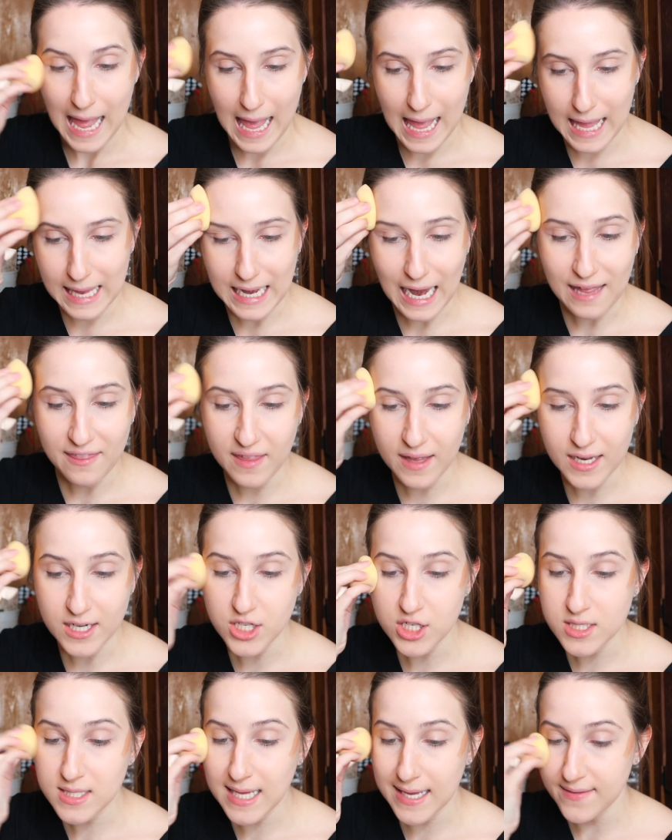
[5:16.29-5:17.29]
And I think
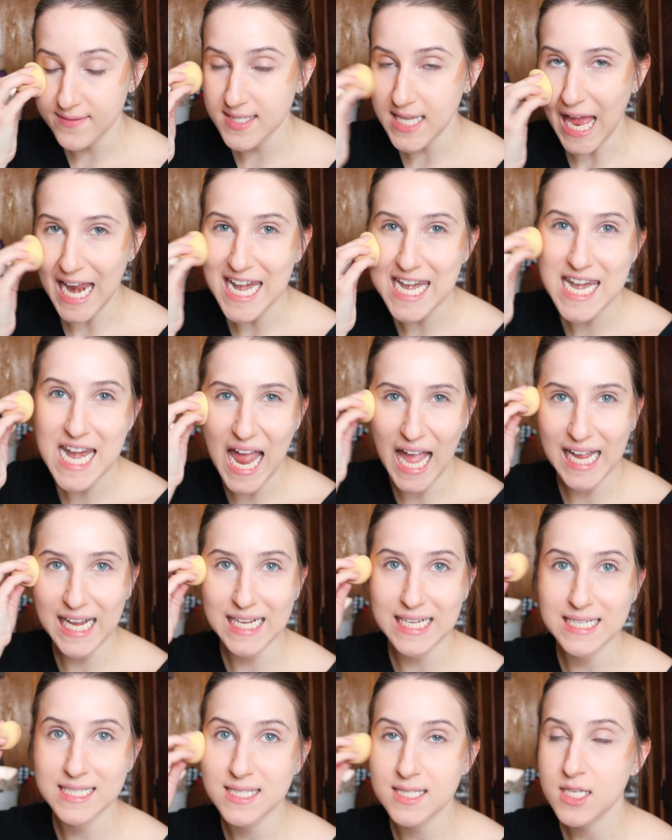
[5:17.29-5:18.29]
it just gives a
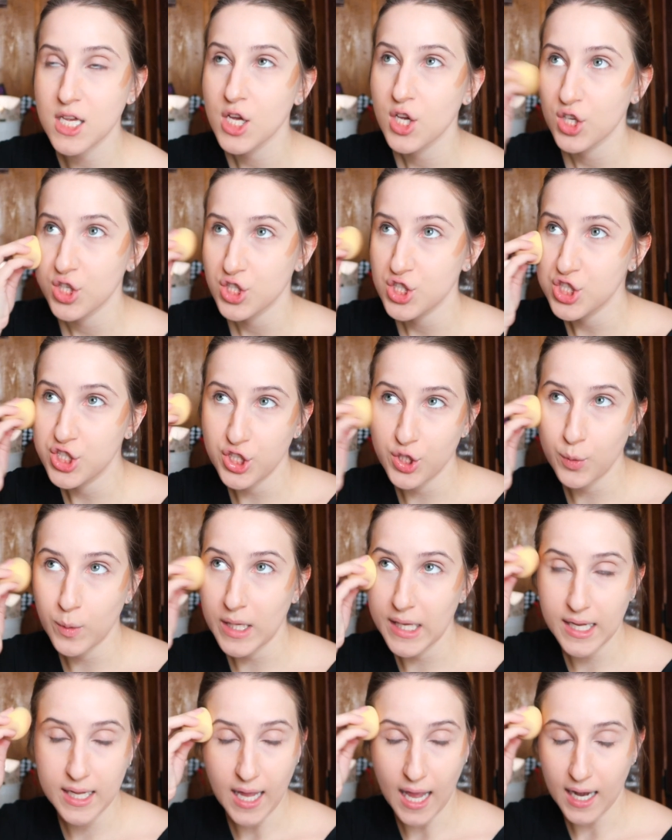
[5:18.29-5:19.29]
nice,
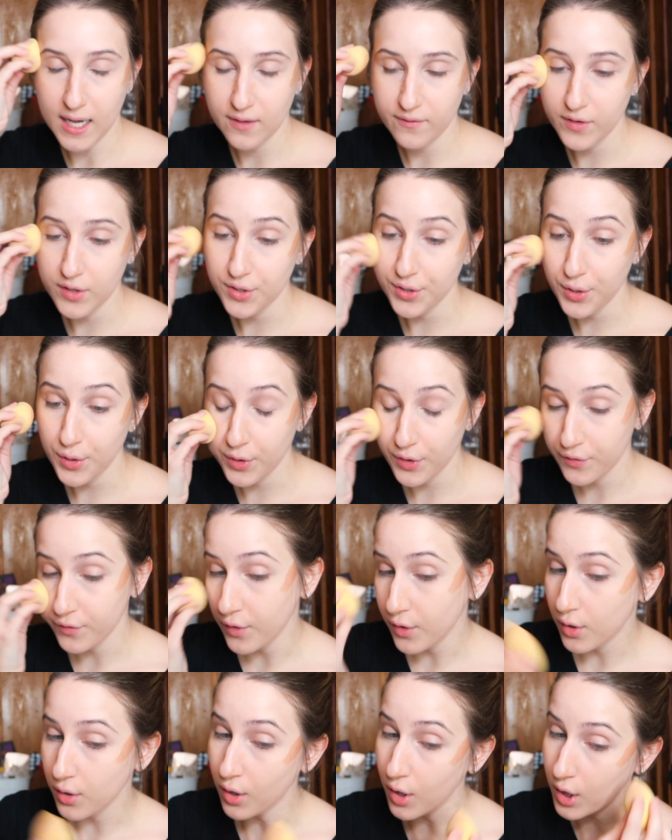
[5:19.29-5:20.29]
dewy, kind of
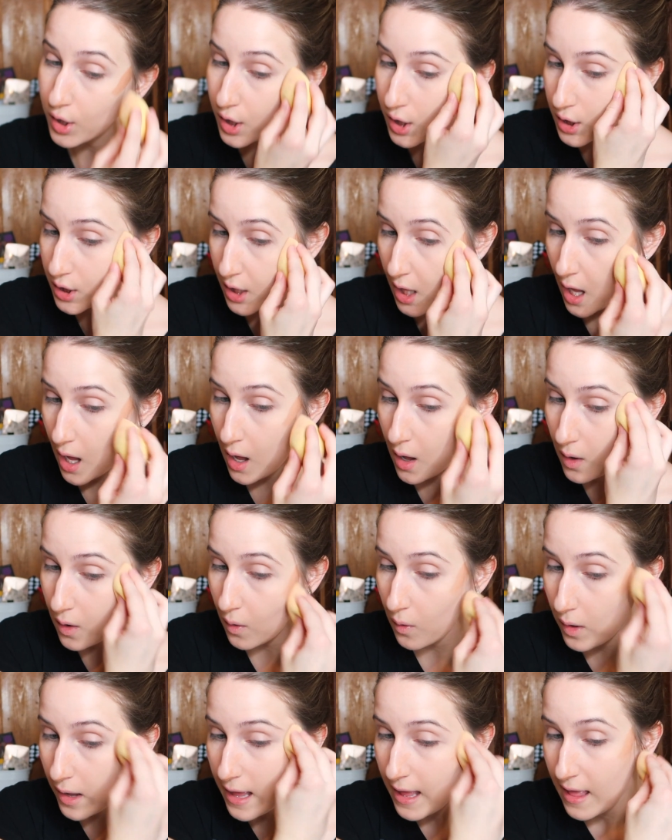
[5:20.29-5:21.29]
youthful
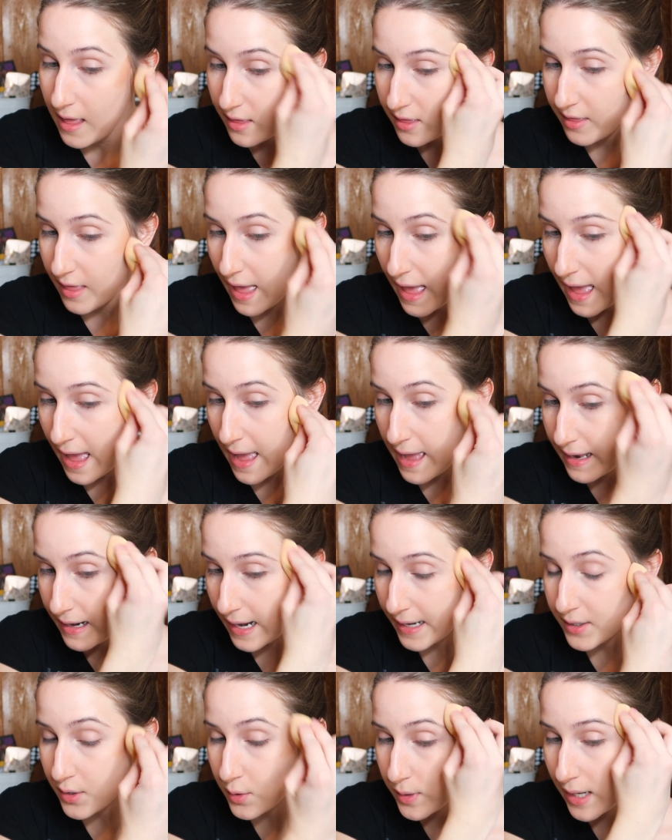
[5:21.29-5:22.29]
glow
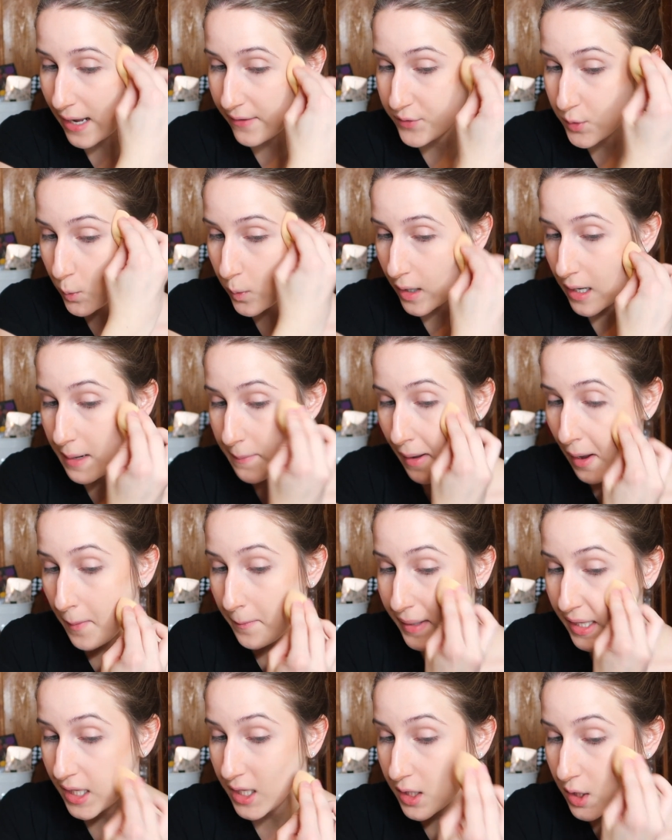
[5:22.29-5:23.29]
that I don't have to worry
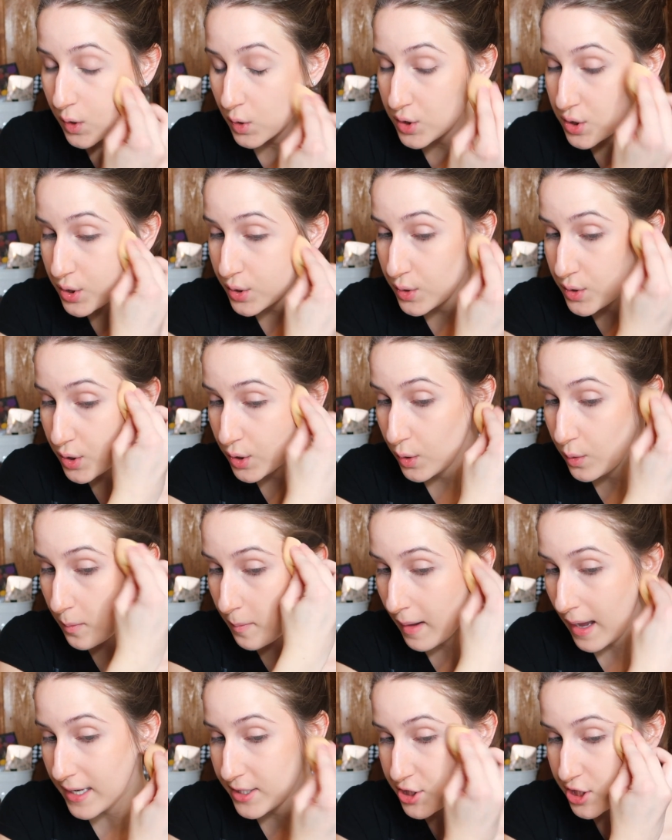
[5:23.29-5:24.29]
about being too
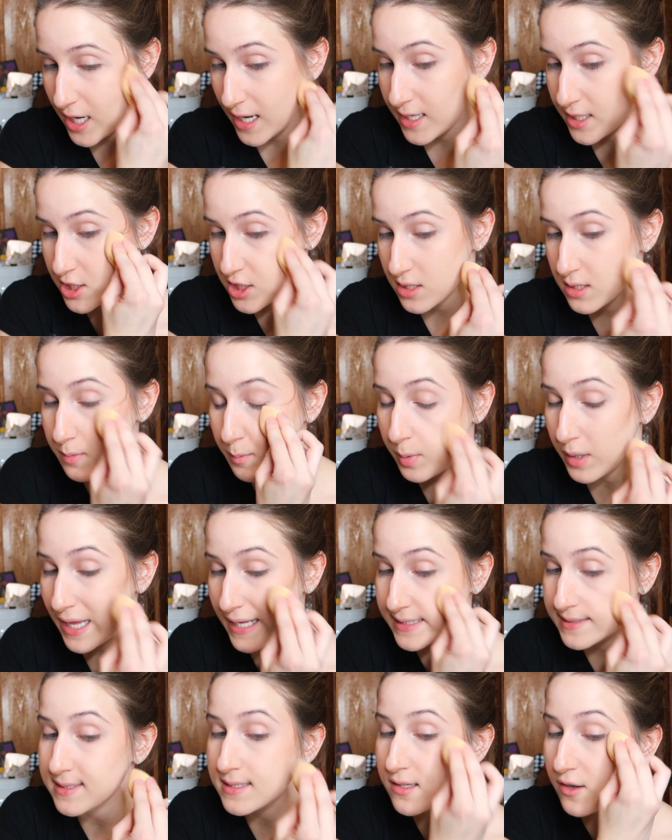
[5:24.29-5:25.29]
much, and it just
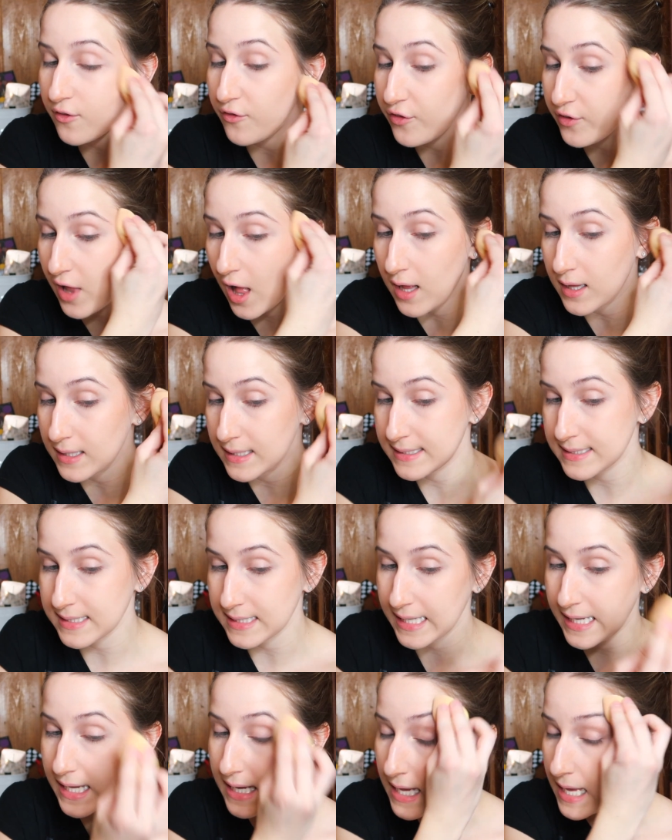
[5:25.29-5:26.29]
blends
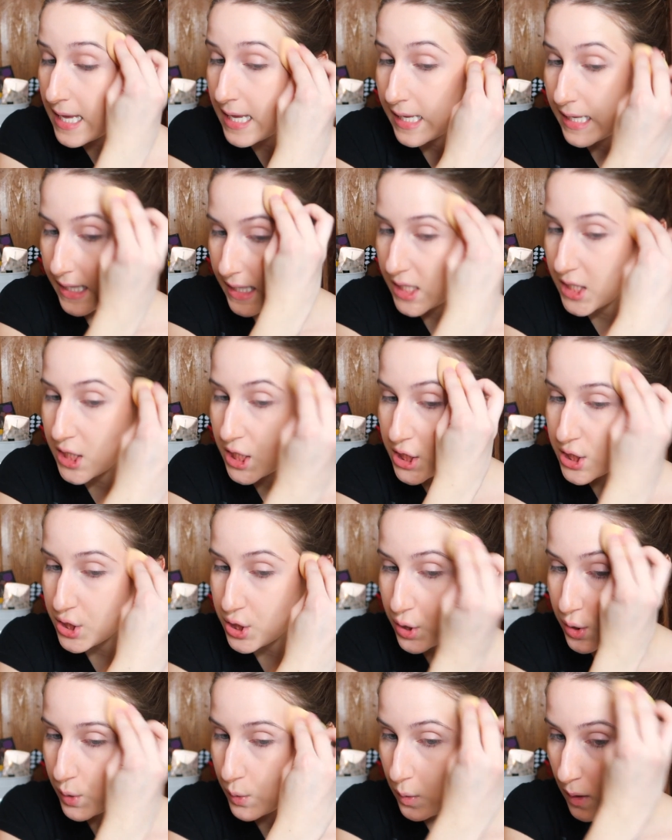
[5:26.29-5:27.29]
flawlessly
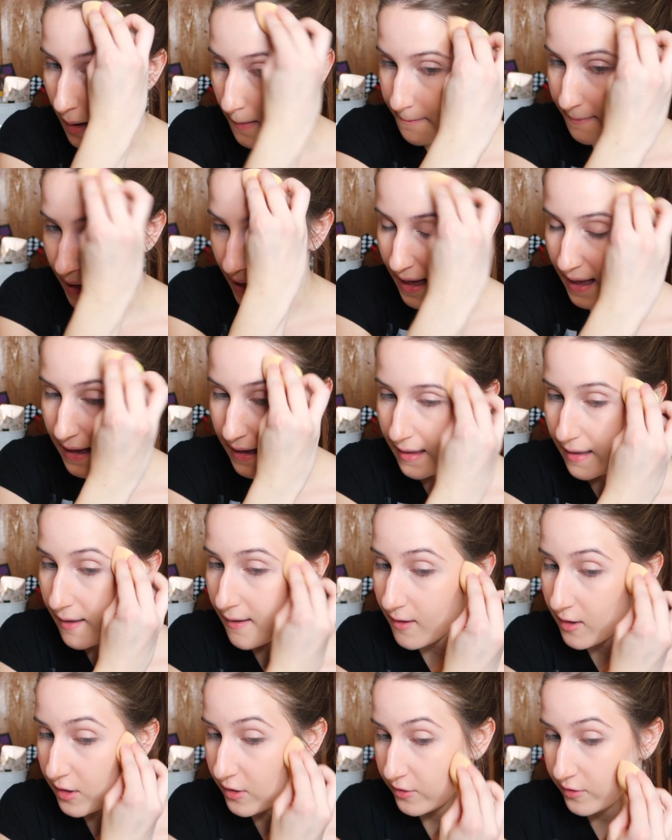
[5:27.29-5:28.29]
into my
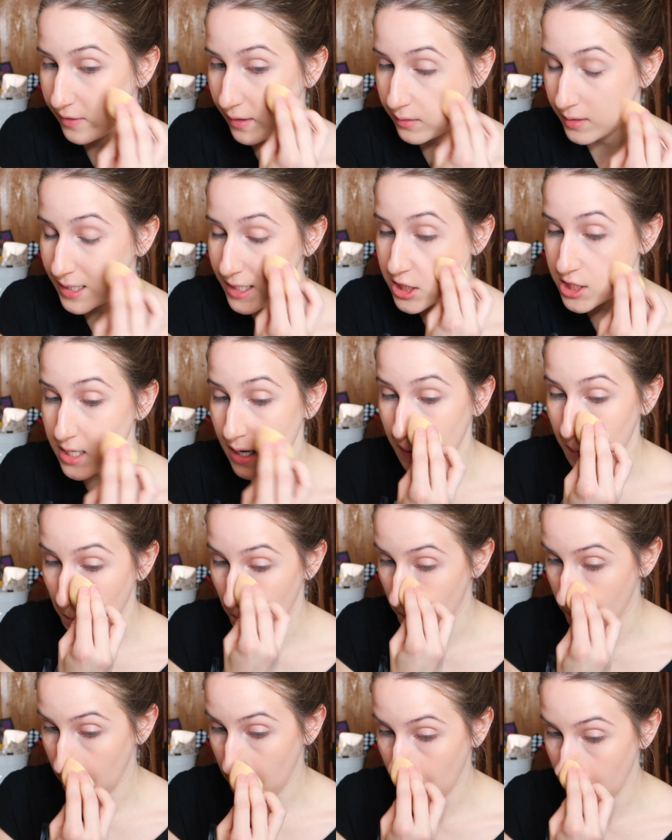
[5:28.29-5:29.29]
foundation.